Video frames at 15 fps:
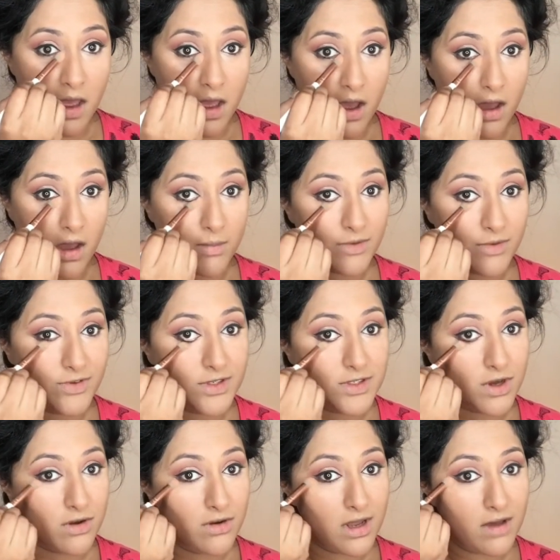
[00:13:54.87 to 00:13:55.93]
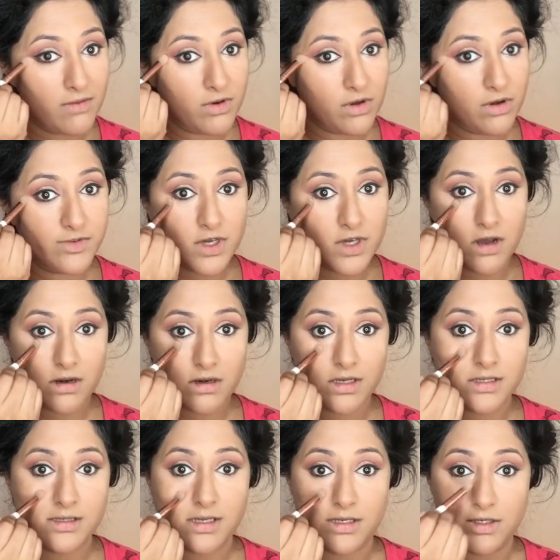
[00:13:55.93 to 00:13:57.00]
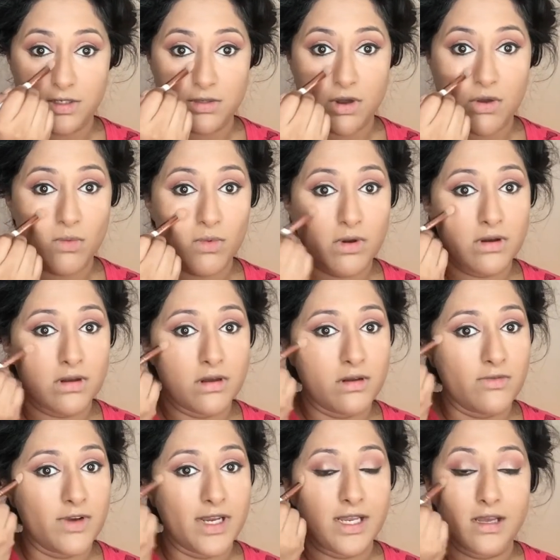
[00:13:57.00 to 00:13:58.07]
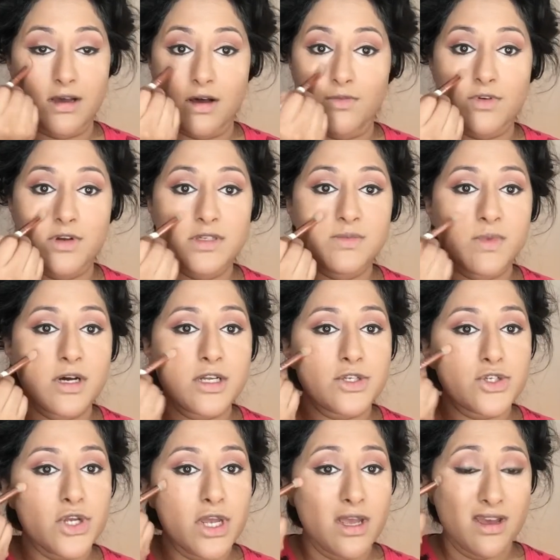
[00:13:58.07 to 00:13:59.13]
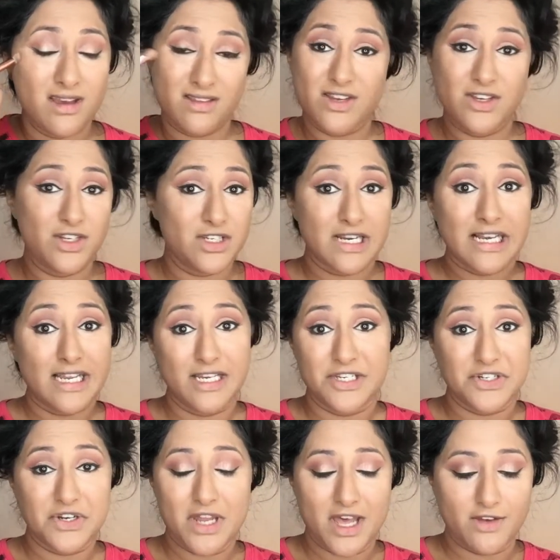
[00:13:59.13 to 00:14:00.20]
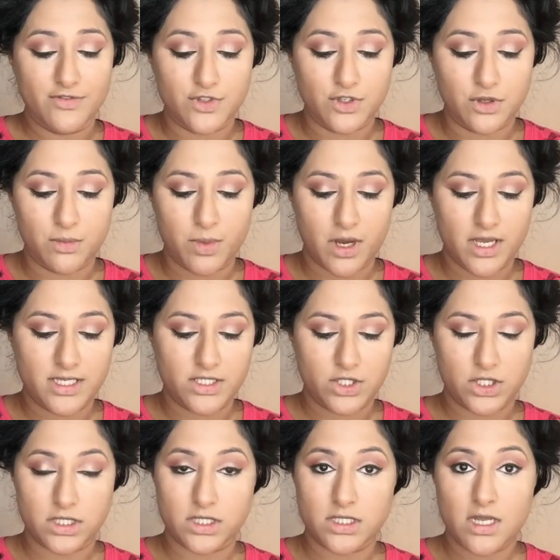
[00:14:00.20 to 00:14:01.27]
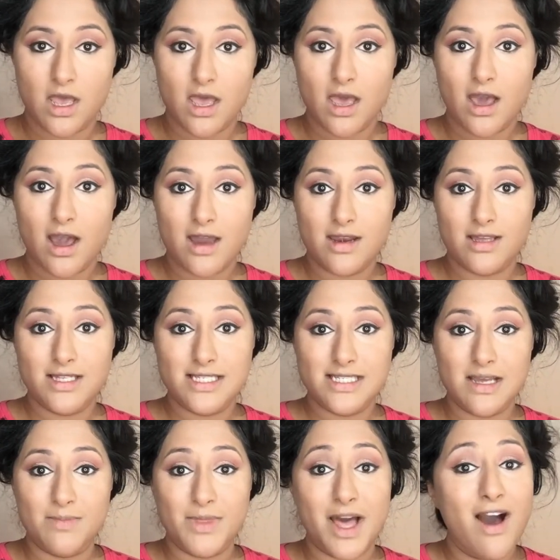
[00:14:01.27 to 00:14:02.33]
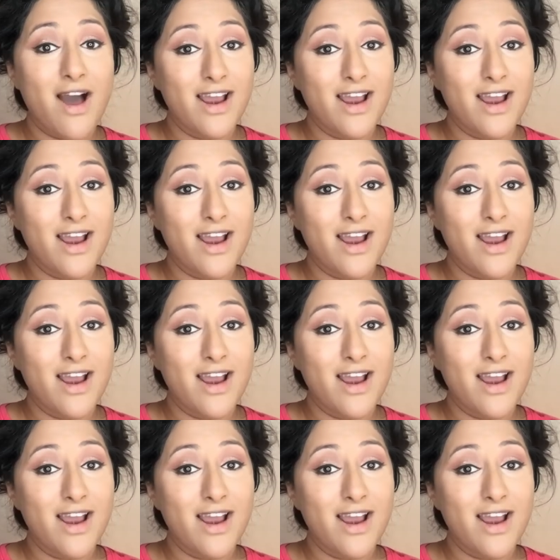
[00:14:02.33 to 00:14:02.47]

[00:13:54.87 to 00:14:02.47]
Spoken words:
If you don't have a lot of darkness and you don't want to really cover as much, then you clearly don't have to, but it's just another step that I